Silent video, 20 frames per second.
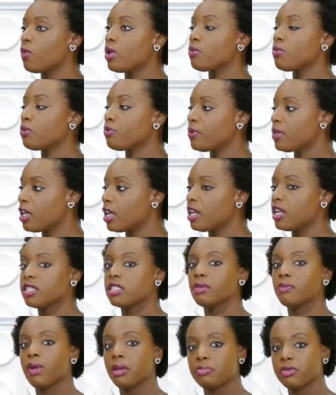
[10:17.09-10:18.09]
we will be getting
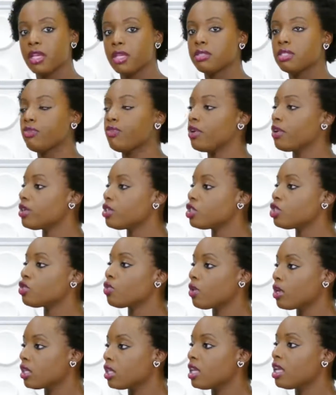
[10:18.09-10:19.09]
some updates very
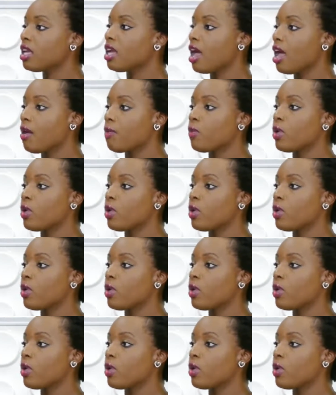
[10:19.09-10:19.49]
shortly.